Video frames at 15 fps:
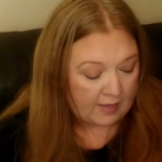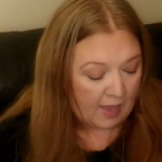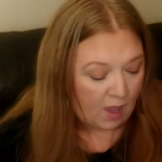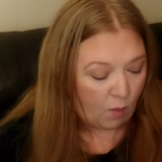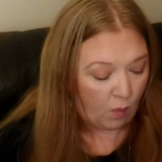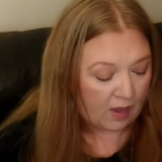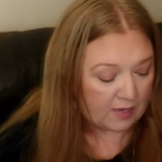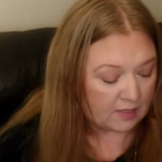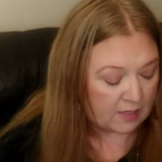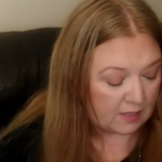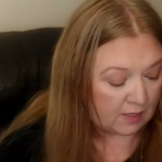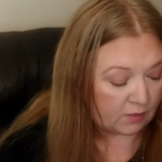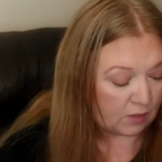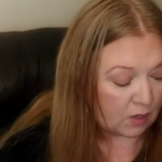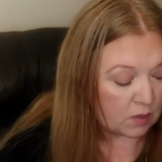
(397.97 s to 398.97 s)
can't wait to
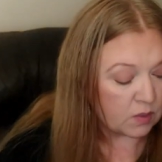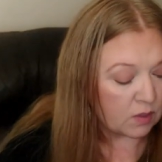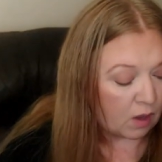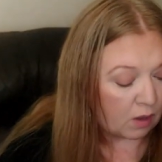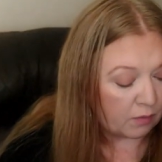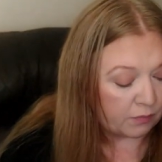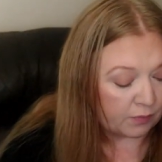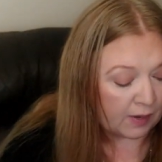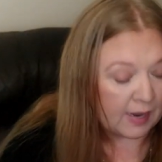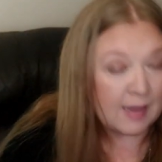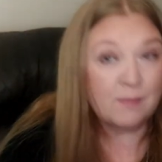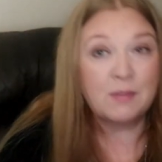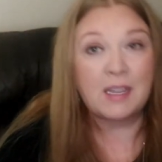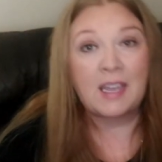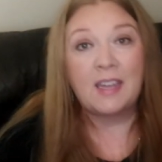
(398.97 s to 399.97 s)
get those all
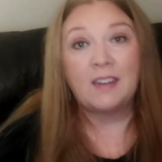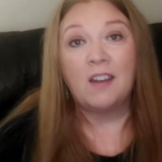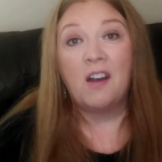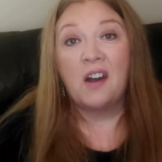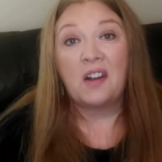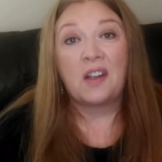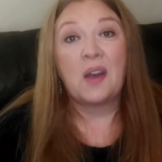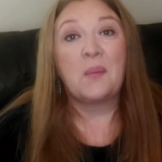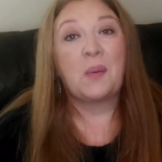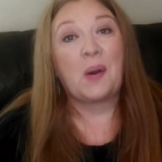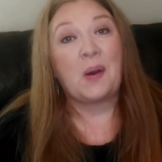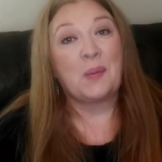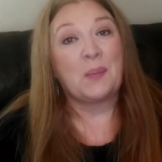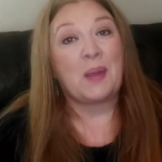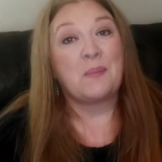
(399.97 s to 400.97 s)
framed and hung up
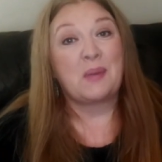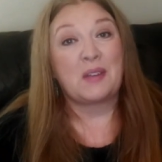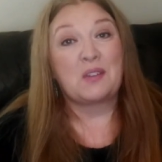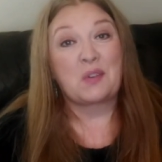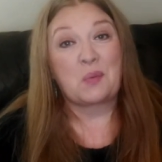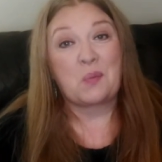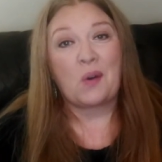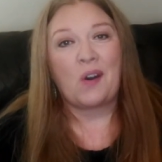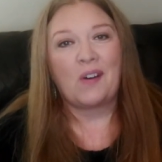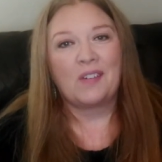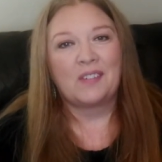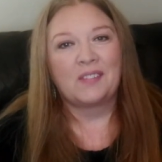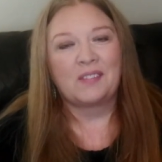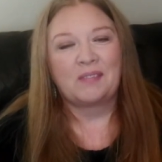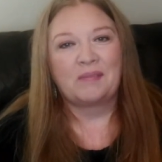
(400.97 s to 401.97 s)
on my bedroom
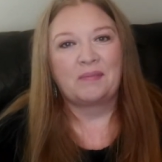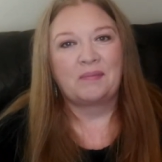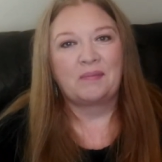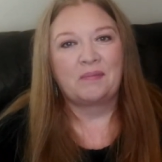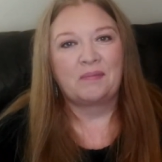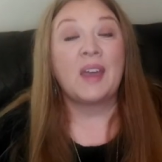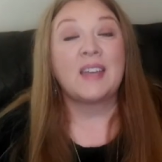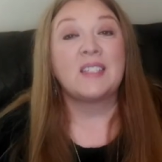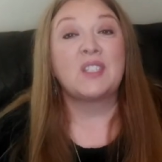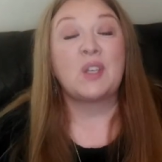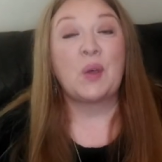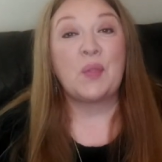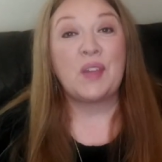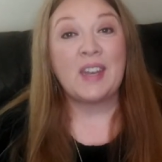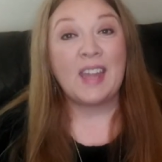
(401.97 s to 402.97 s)
wall. Okay,
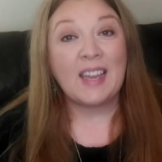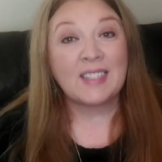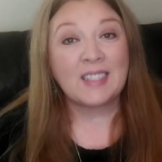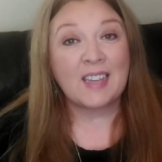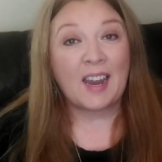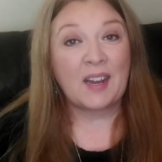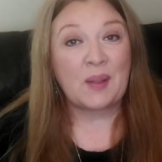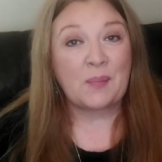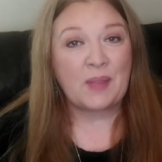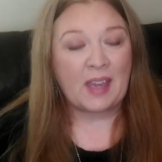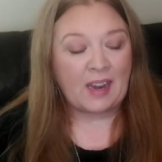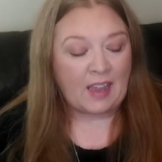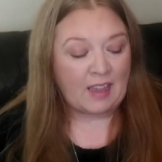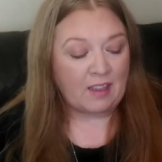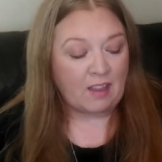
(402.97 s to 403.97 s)
so the next item
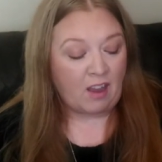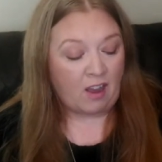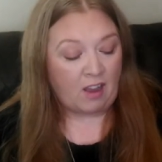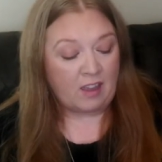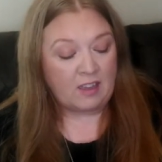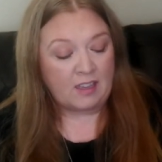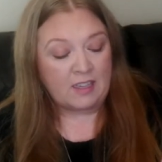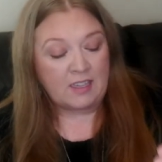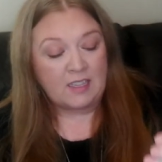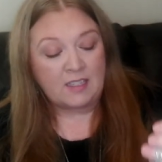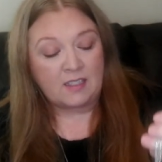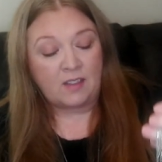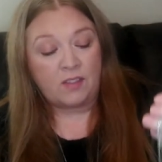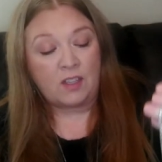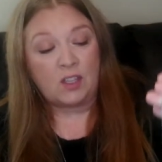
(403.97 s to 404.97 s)
that I got
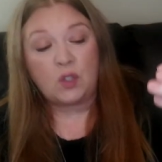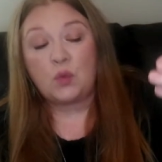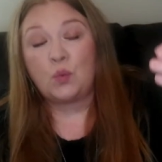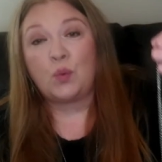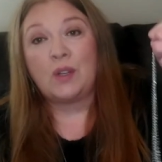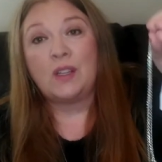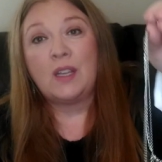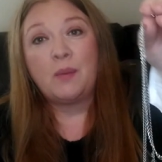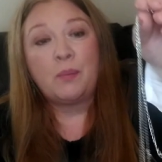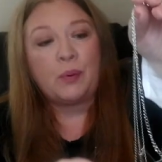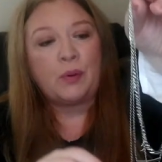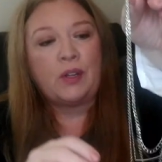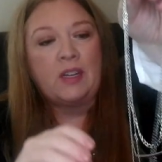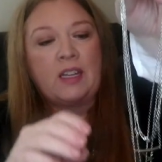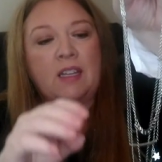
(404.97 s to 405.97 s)
is this really
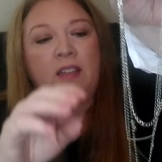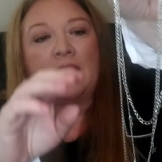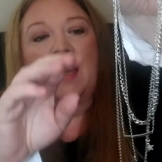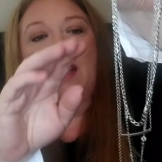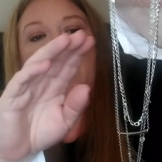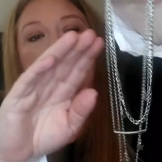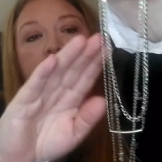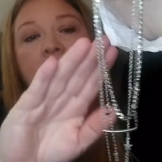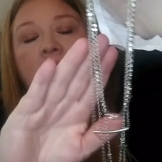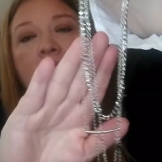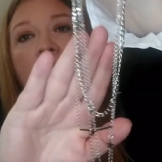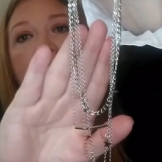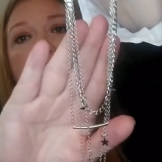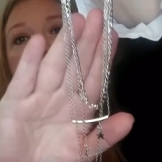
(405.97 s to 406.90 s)
pretty necklace. Now